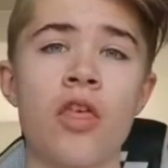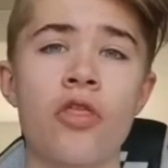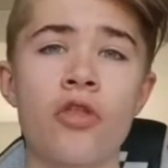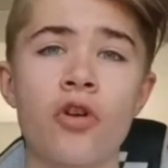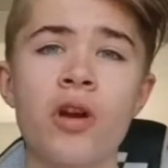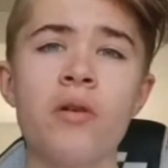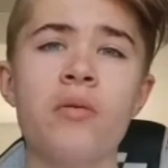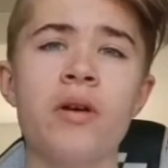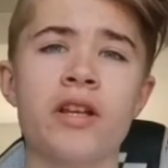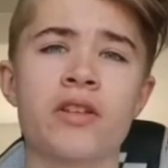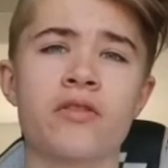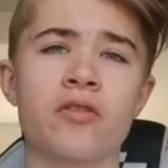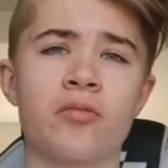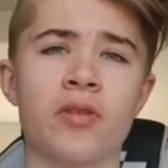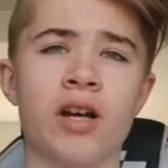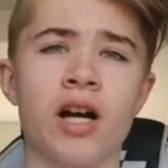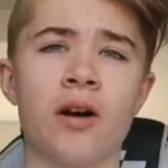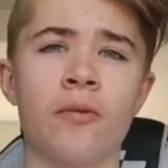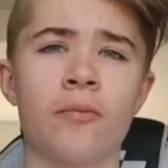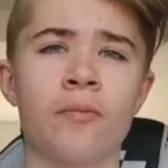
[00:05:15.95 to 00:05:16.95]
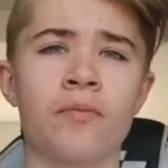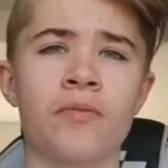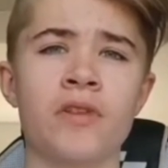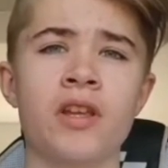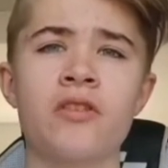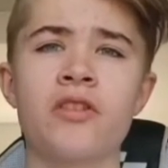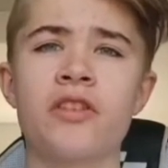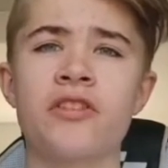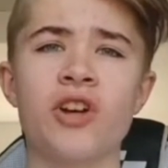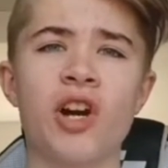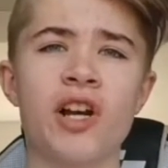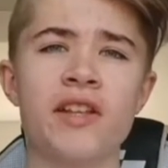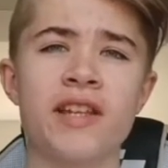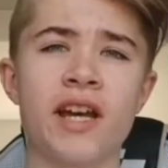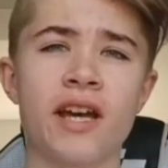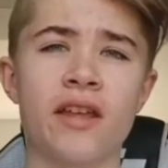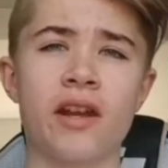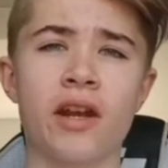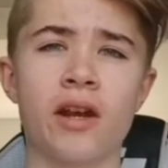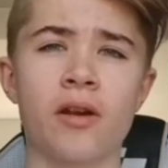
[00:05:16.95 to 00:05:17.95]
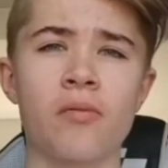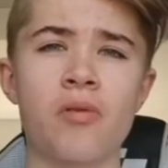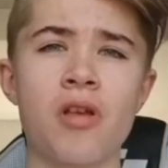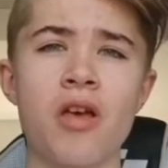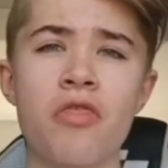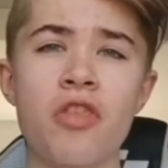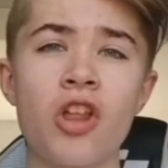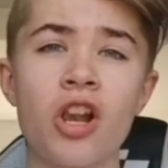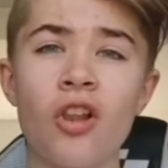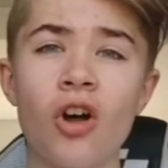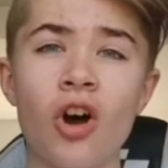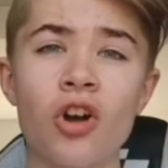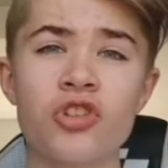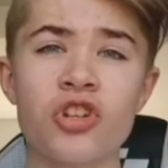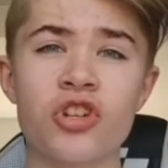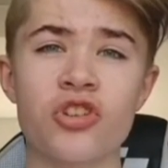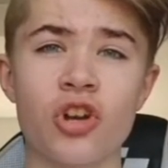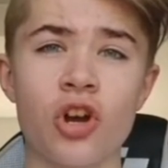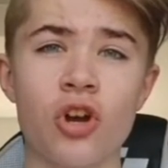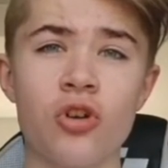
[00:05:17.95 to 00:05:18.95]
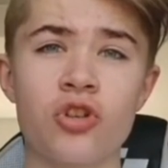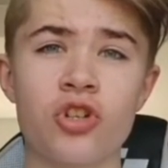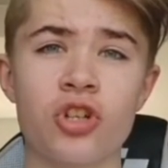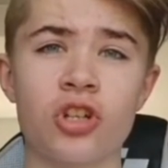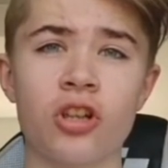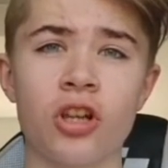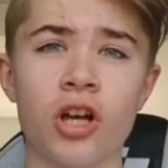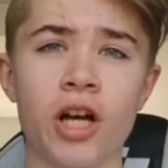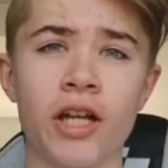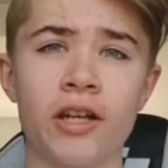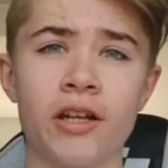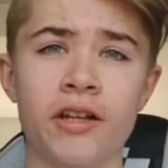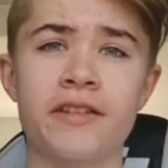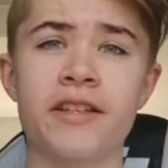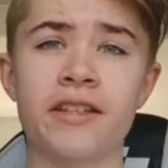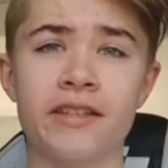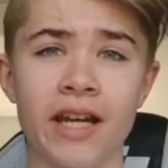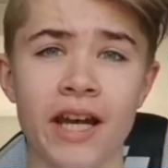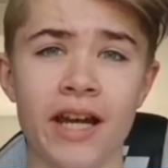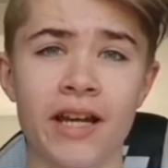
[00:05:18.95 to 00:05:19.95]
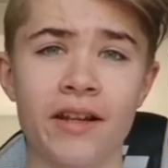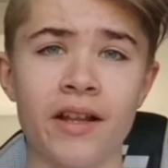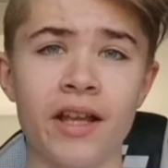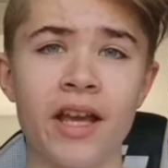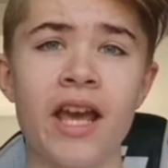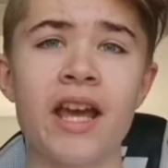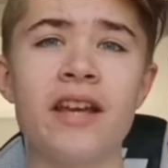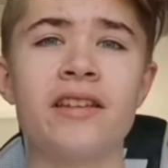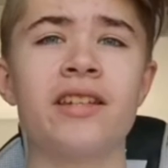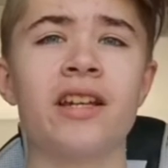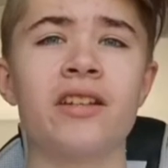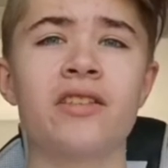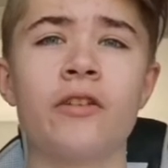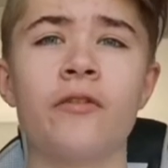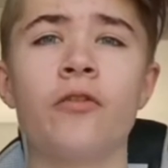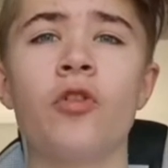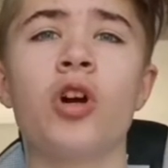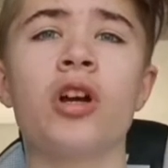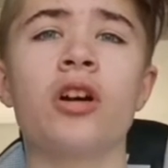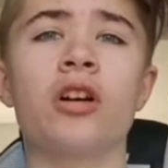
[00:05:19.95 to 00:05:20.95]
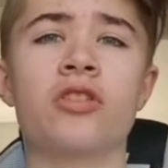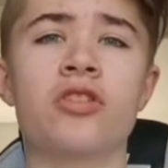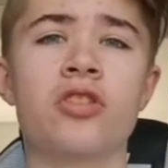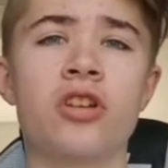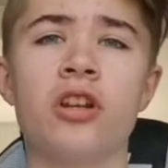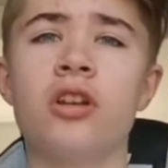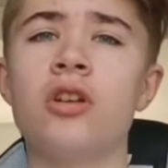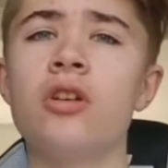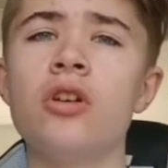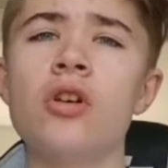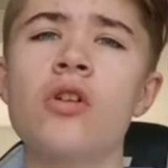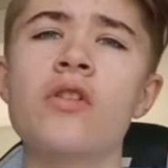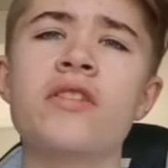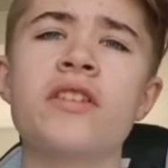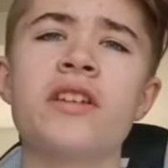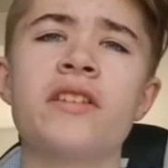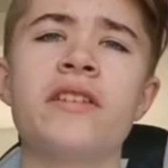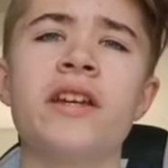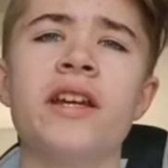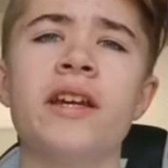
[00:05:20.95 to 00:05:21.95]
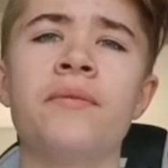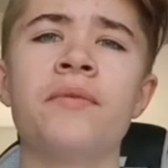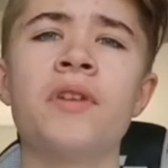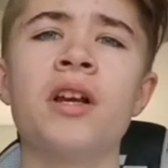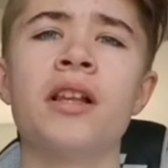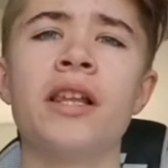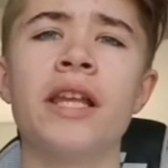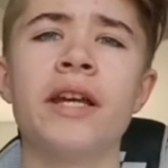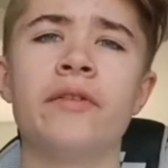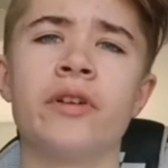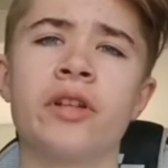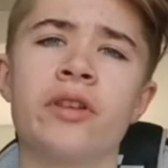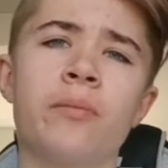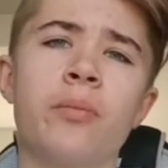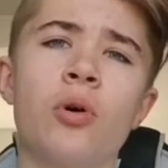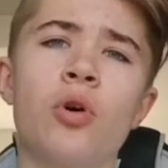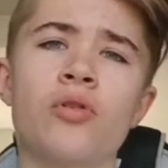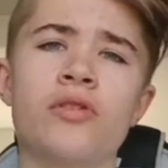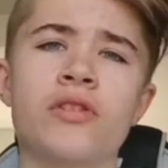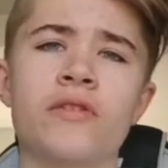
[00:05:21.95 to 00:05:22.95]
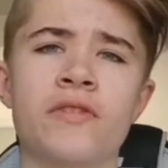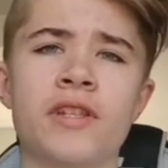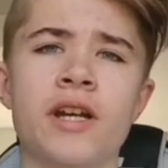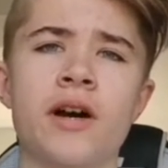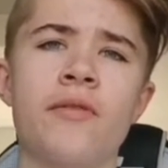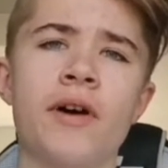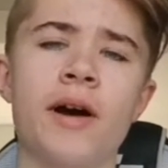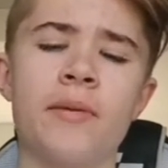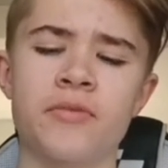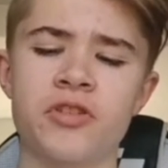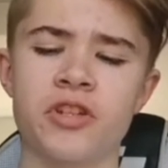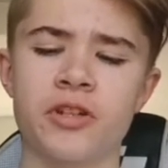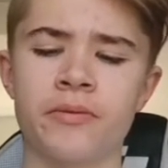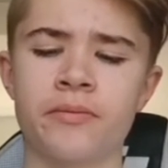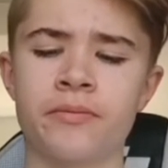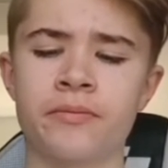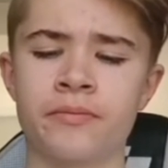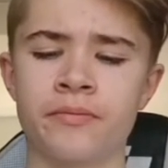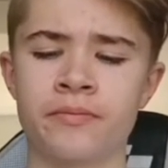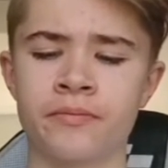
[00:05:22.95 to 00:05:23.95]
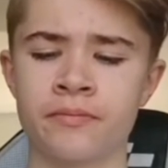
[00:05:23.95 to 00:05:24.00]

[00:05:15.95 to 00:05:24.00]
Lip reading: 3 weeks from now, the Titanic, the largest ocean liner to date, is set to voyage to New York City, leaving the port of Southampton.